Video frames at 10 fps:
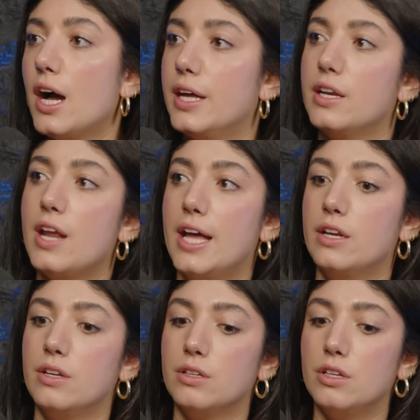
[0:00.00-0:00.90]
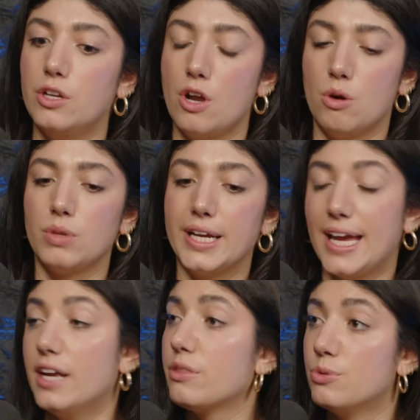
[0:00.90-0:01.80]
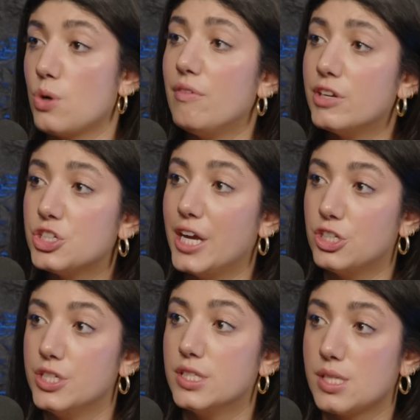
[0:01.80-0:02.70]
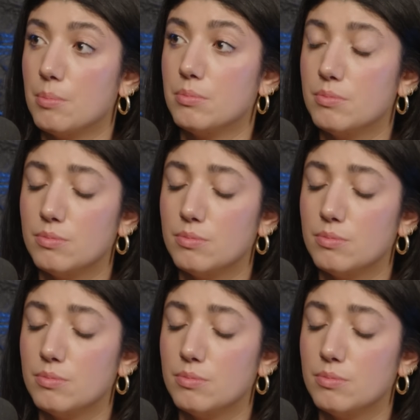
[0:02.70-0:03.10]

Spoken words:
and you know, like K through 12 education in some